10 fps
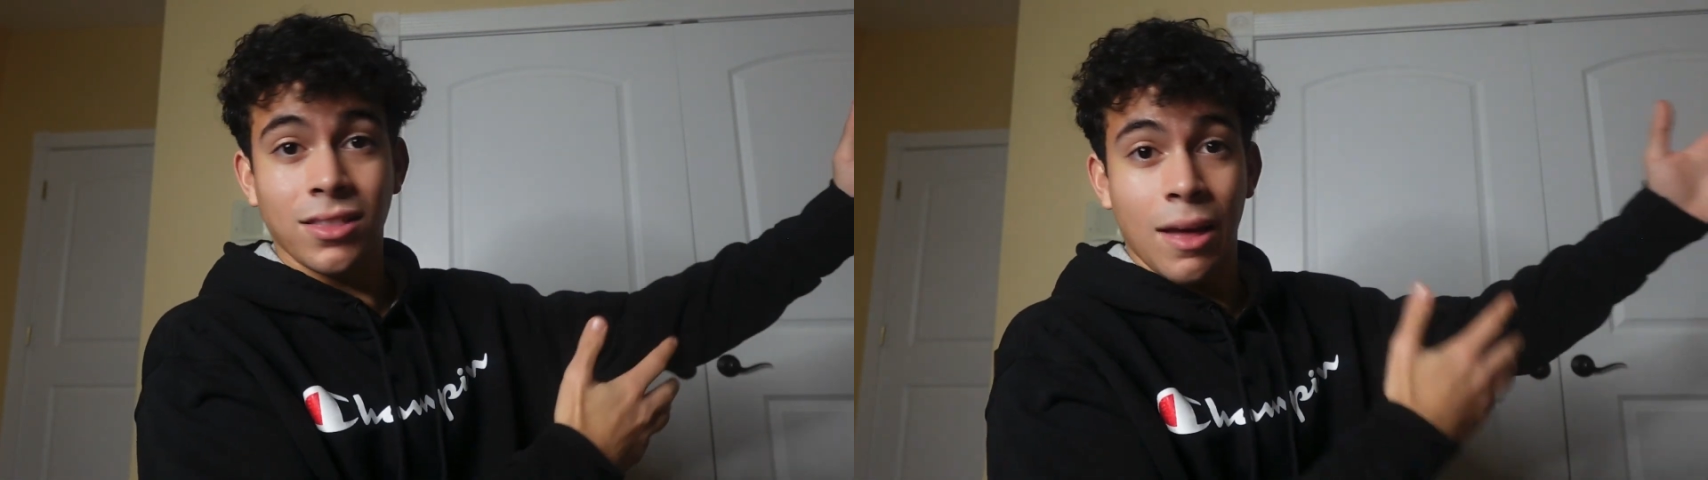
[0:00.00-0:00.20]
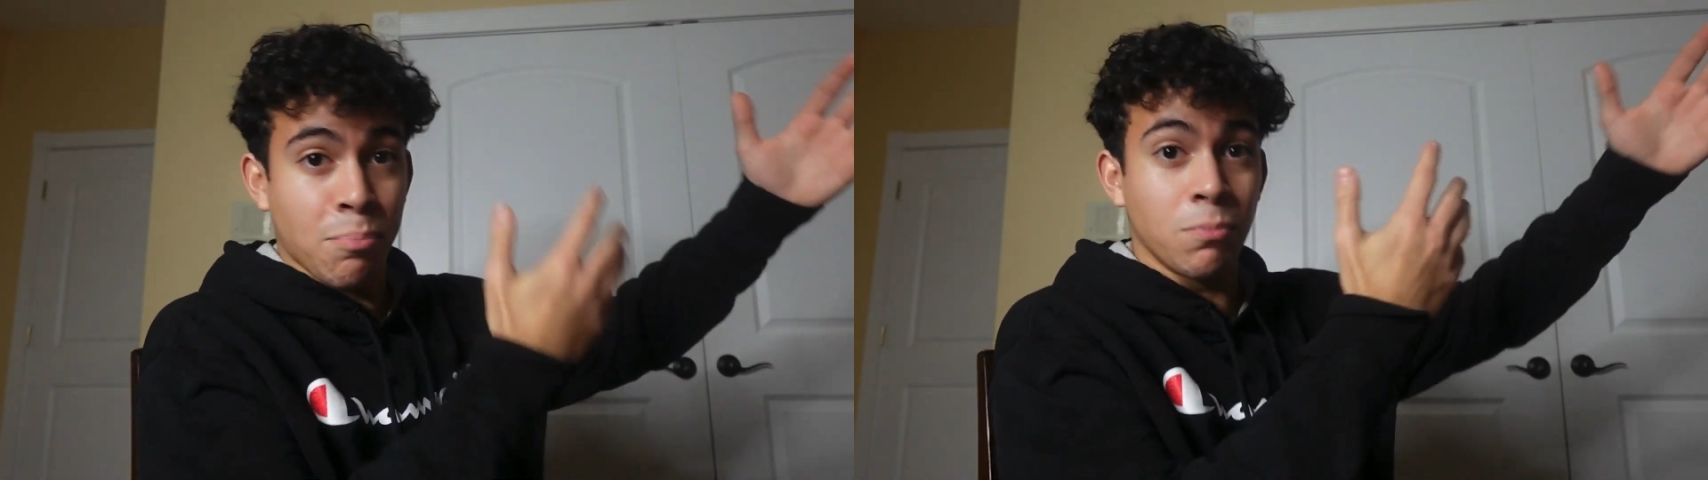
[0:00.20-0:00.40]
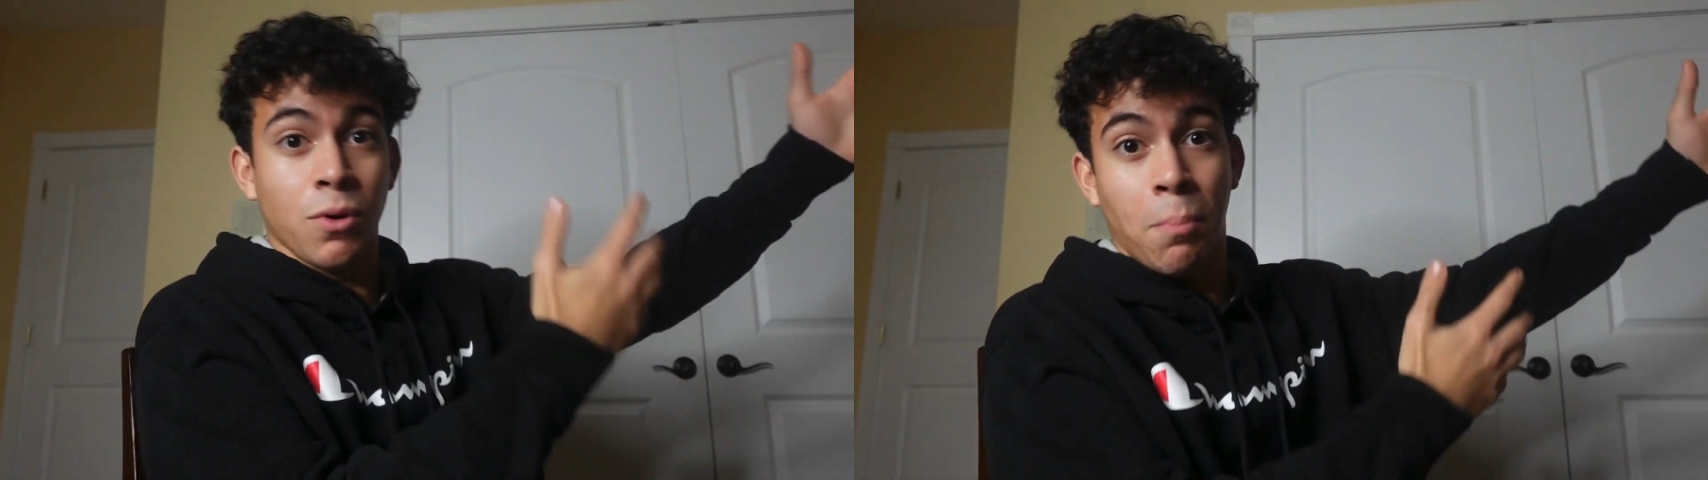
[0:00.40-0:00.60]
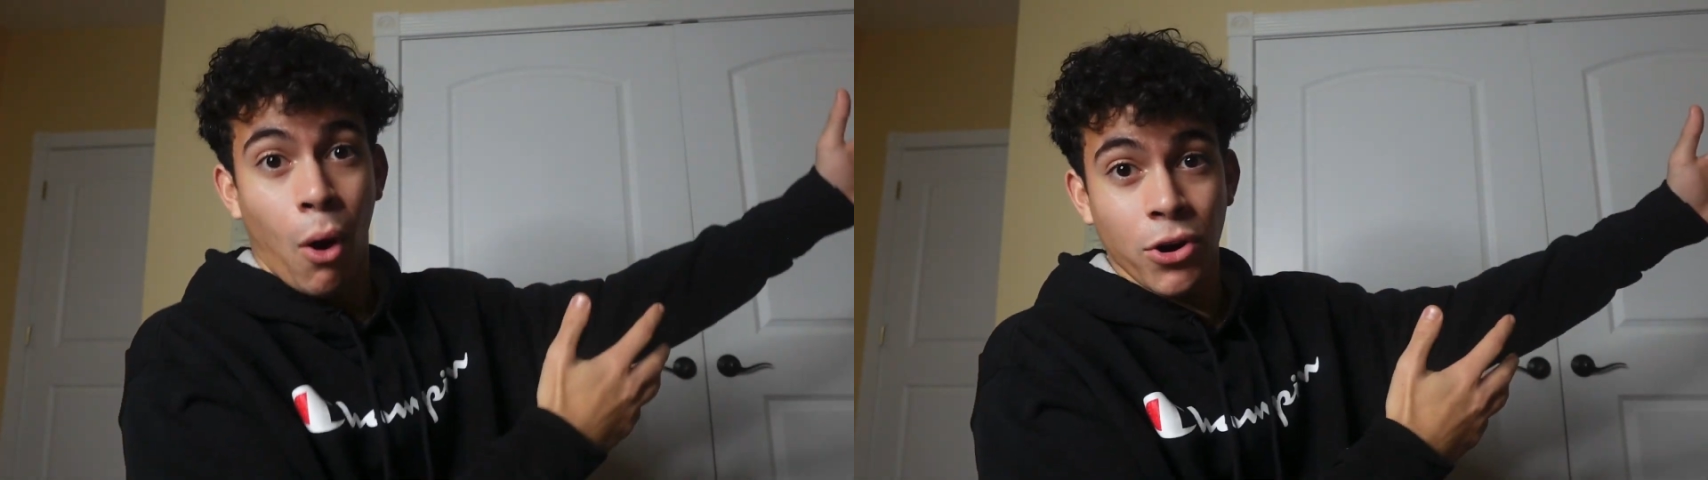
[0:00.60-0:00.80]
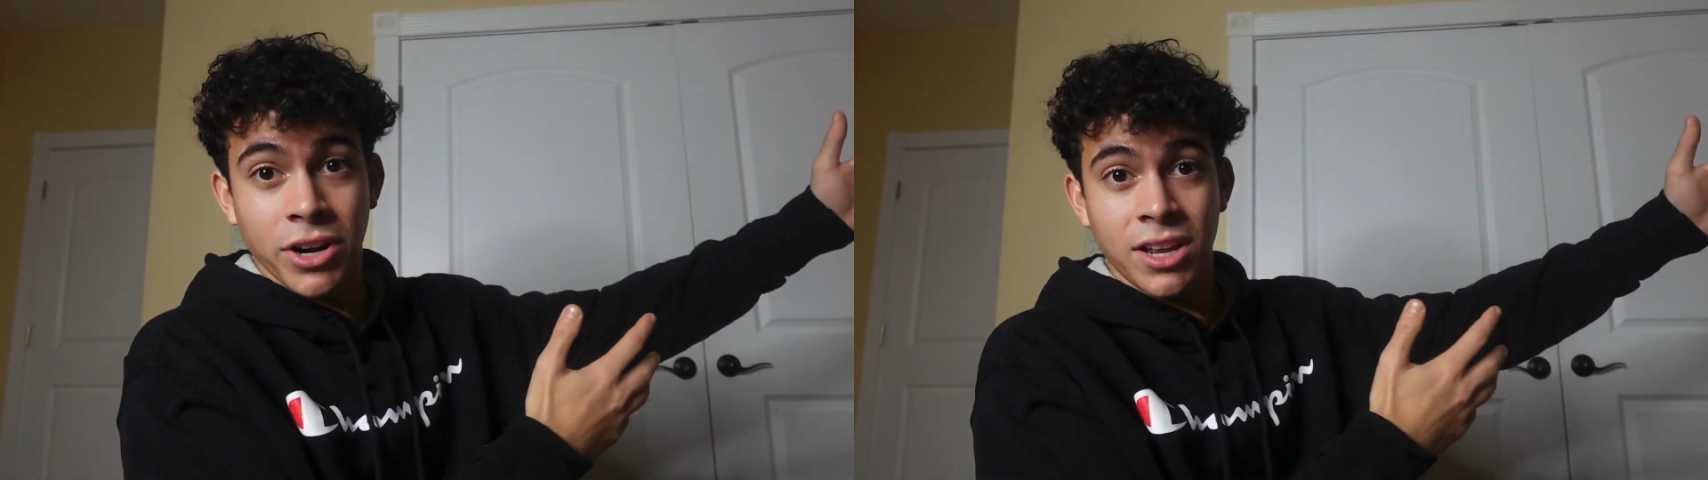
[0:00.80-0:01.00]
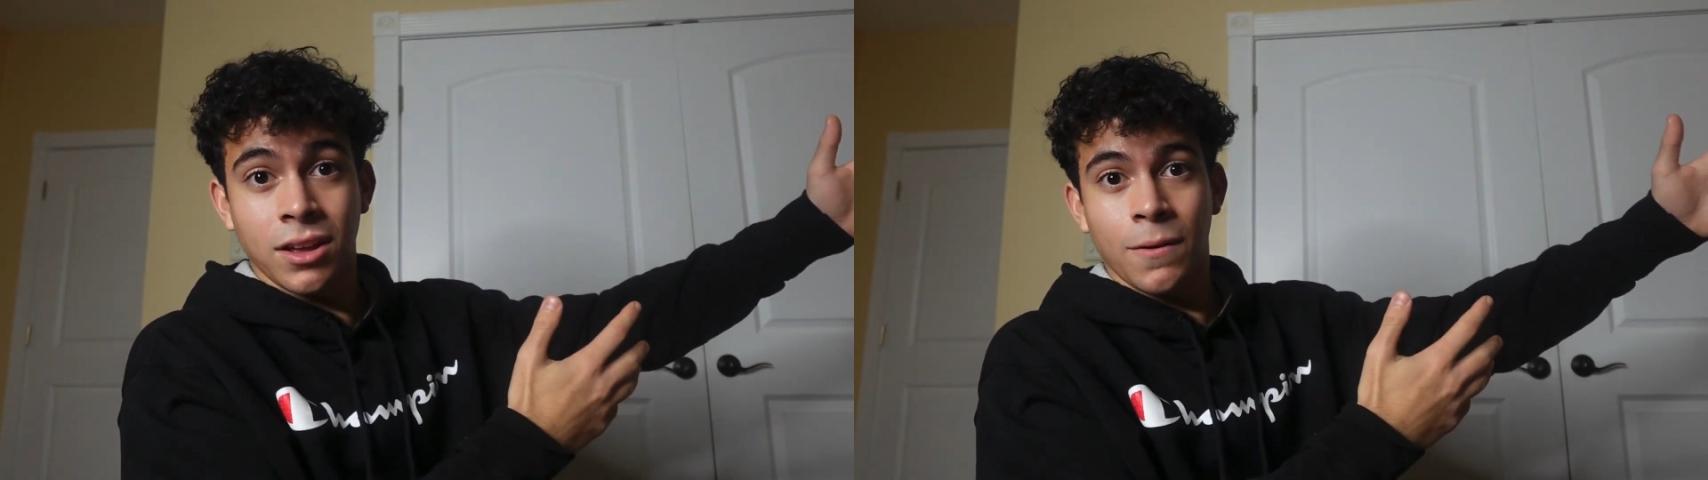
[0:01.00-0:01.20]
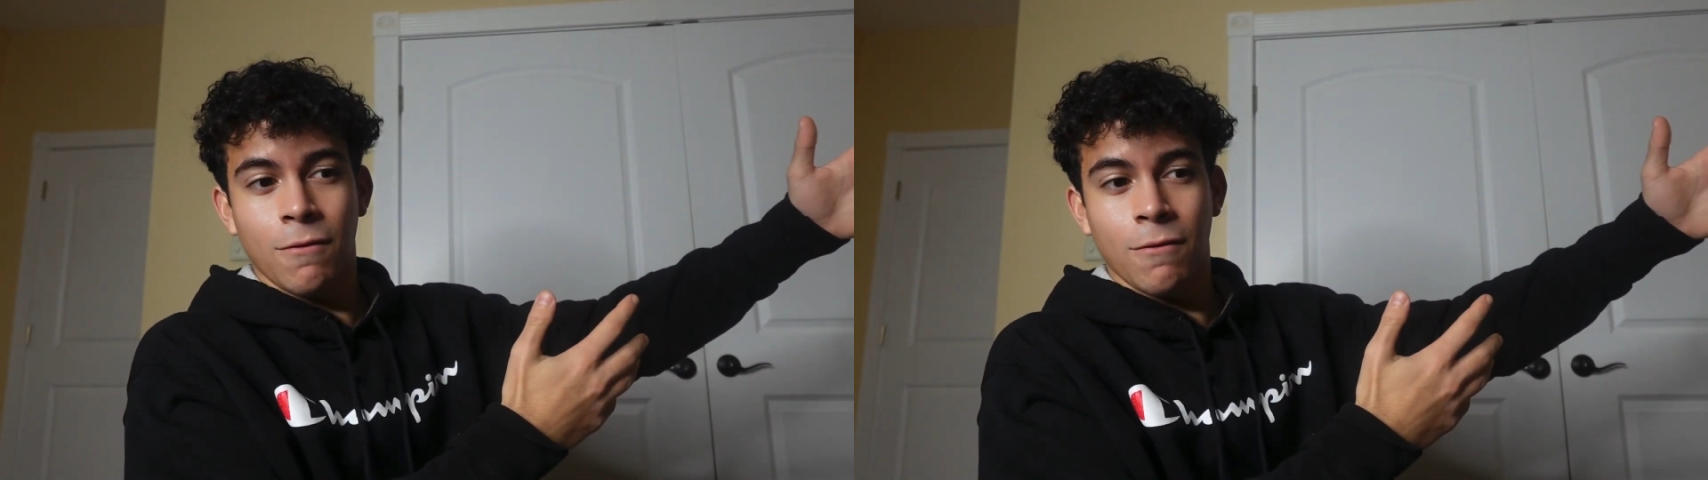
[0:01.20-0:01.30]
that the party,